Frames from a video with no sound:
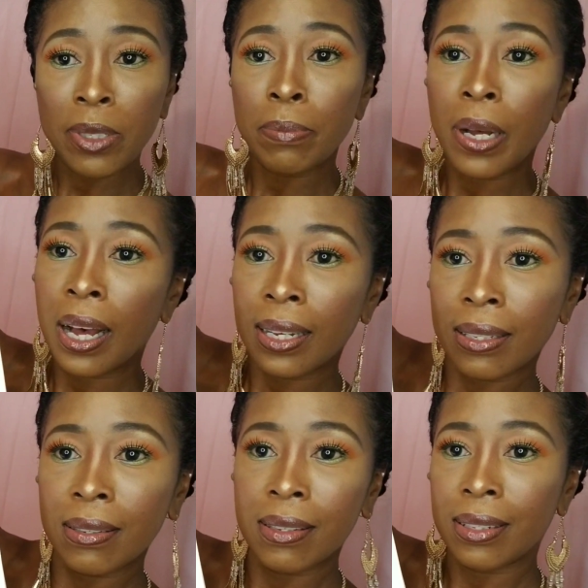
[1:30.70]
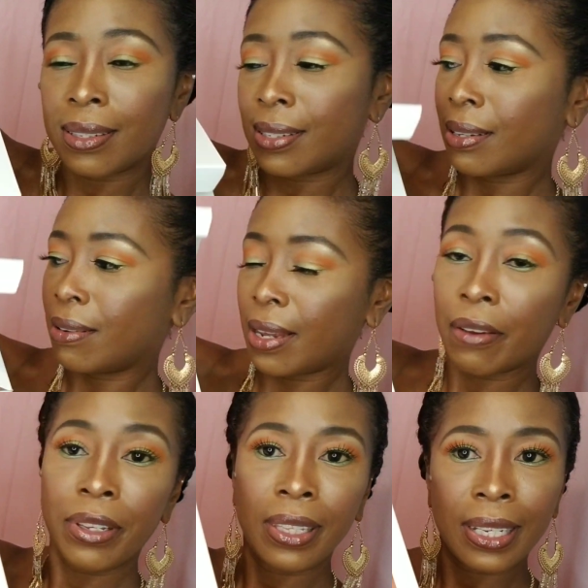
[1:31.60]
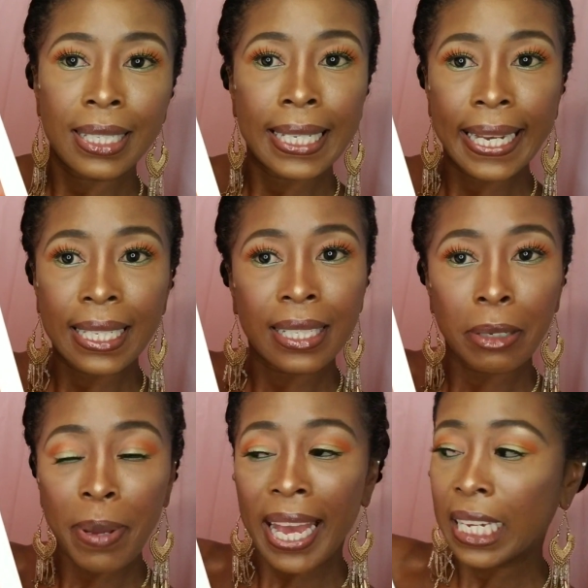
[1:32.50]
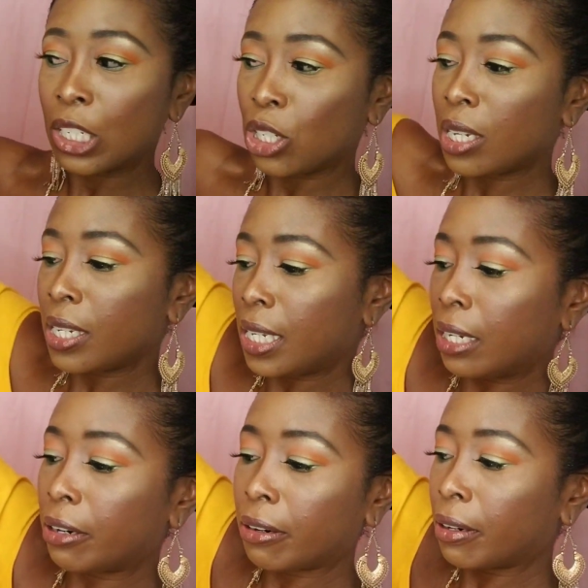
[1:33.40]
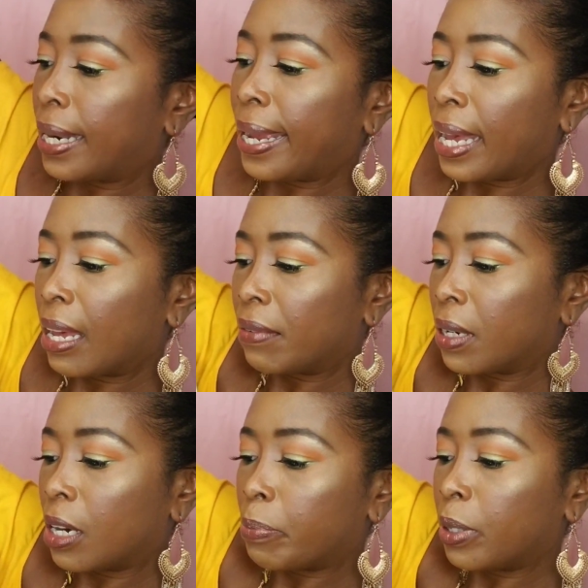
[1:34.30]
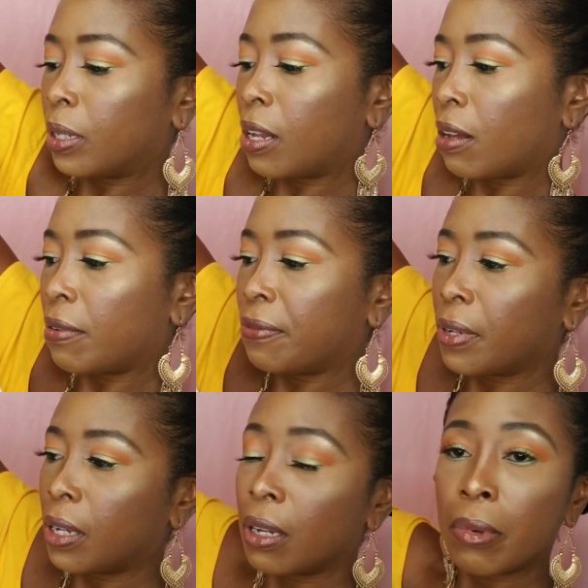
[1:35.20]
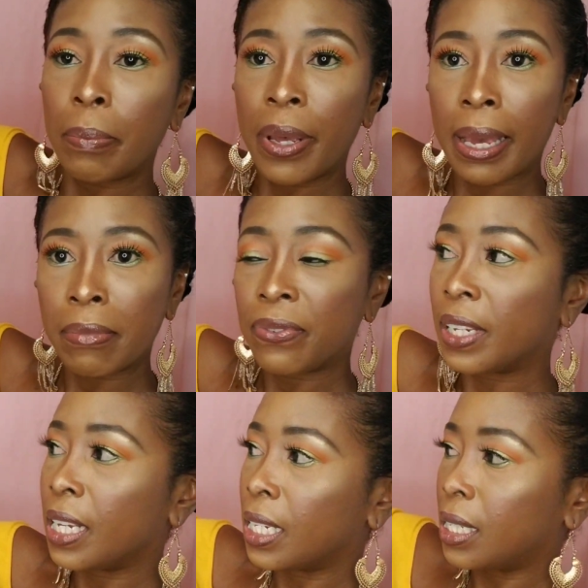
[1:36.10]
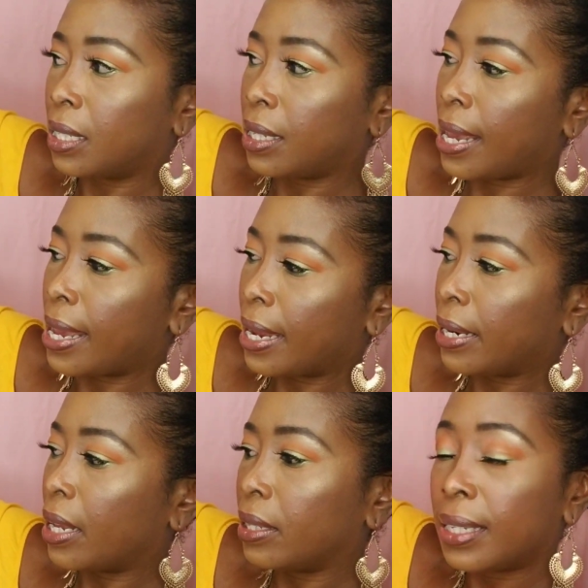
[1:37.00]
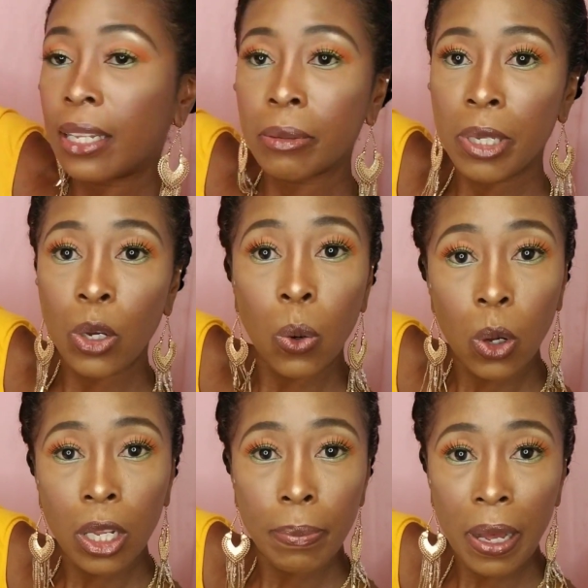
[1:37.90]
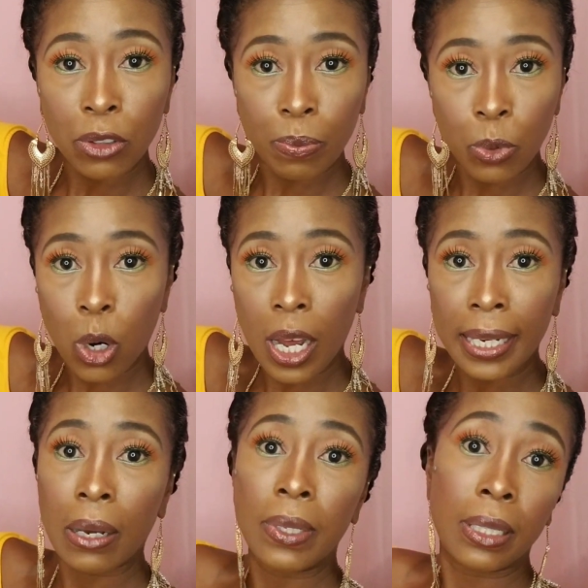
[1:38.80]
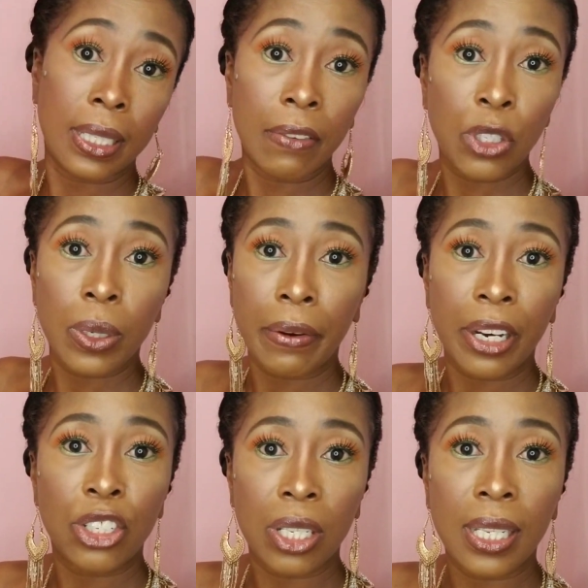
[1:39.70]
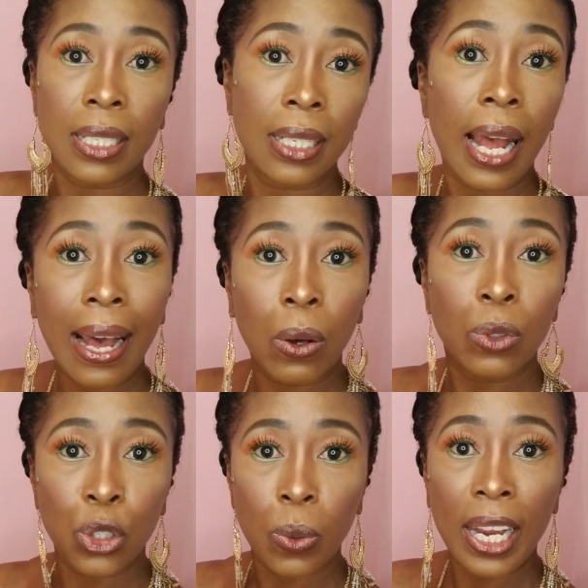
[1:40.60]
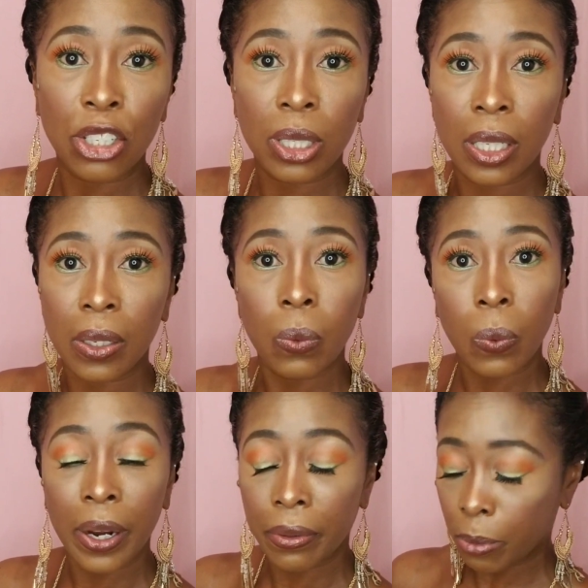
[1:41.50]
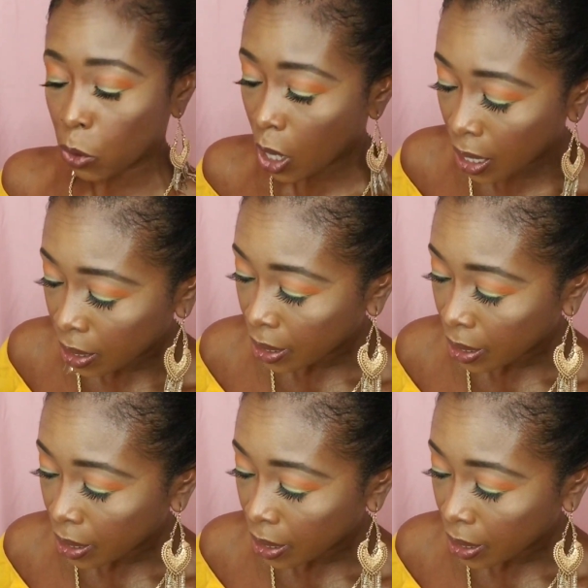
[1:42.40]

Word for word: up the box, it's Everything is nicely packaged in here. And I have a couple of uh, pamphlets and telling me all about the bra. Now it gives you directions as how to actually wear the bra.